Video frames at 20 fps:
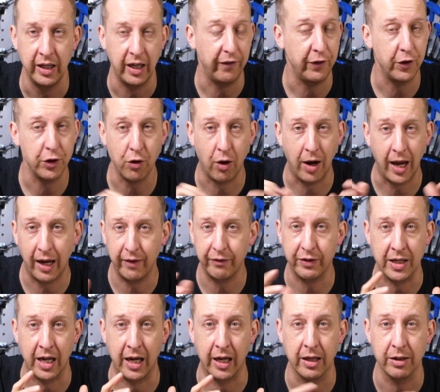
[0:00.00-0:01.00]
If you're not
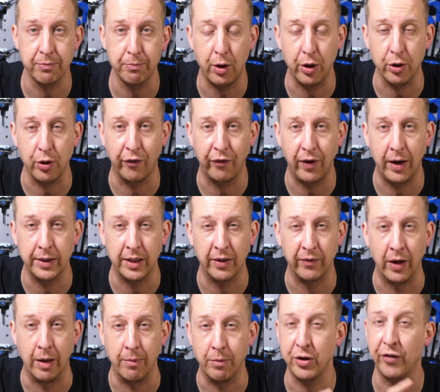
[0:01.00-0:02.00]
having that as part of your frame
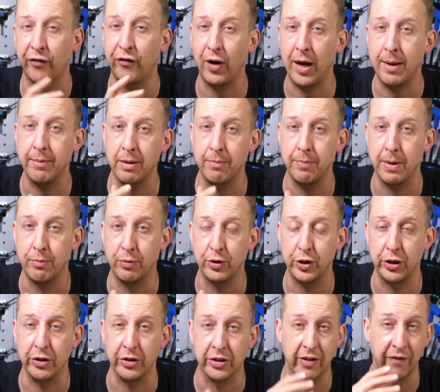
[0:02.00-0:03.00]
development, your frame can be
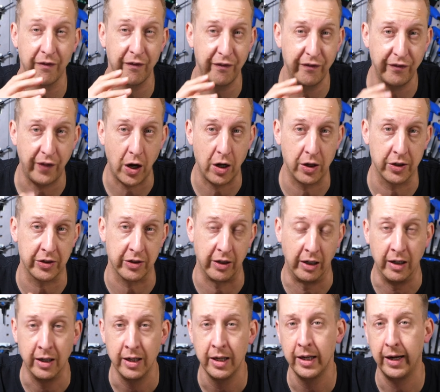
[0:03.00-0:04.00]
produced
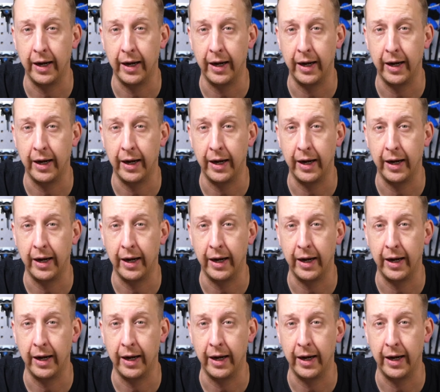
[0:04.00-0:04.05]
faster,